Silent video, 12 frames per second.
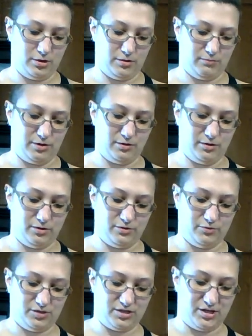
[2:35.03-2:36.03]
I'm not going to
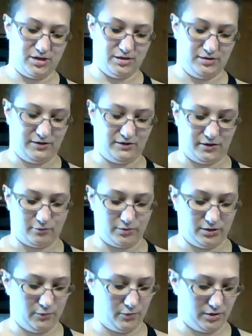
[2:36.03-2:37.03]
do a ton because I
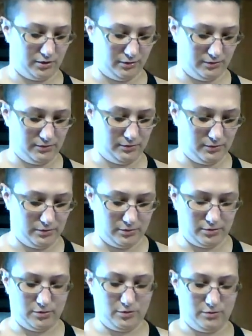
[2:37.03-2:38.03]
really want to
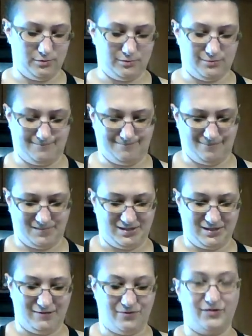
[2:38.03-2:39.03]

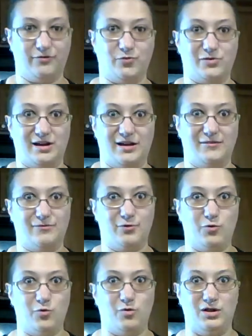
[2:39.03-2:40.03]
save this for when I have
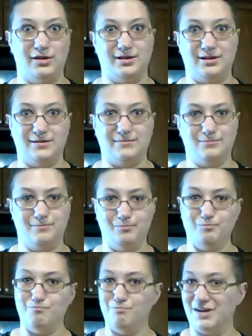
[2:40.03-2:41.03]
quality
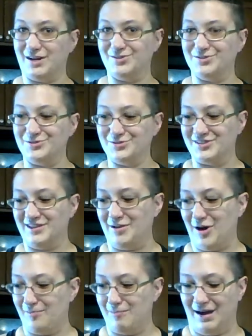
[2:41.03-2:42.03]
mixers and
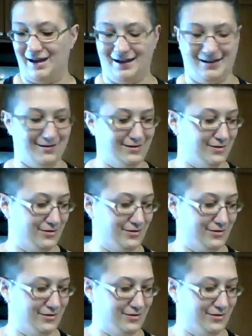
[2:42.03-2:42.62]
not my,